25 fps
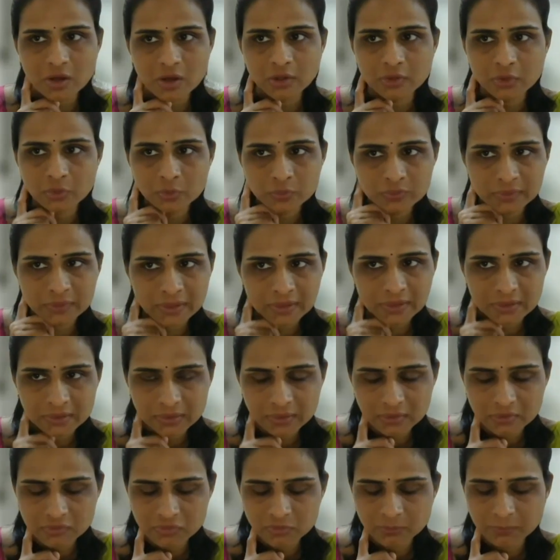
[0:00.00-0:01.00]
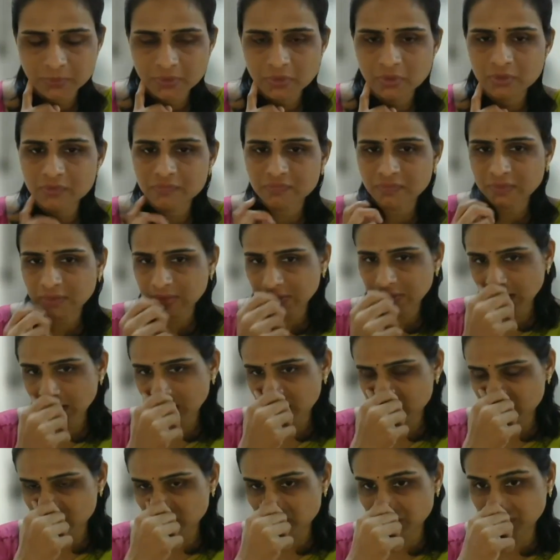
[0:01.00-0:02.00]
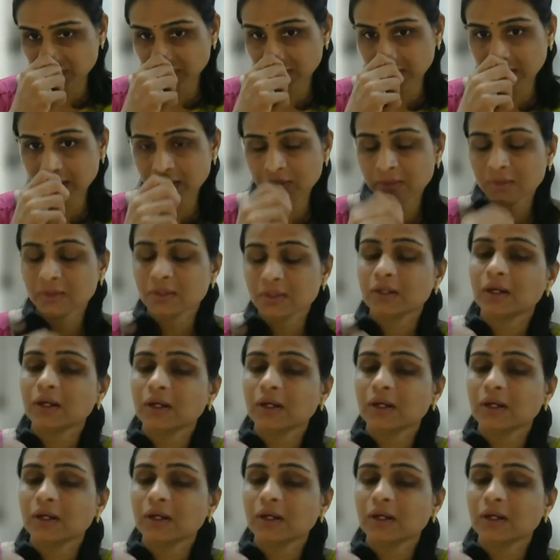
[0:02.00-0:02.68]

around their ears, because in case of any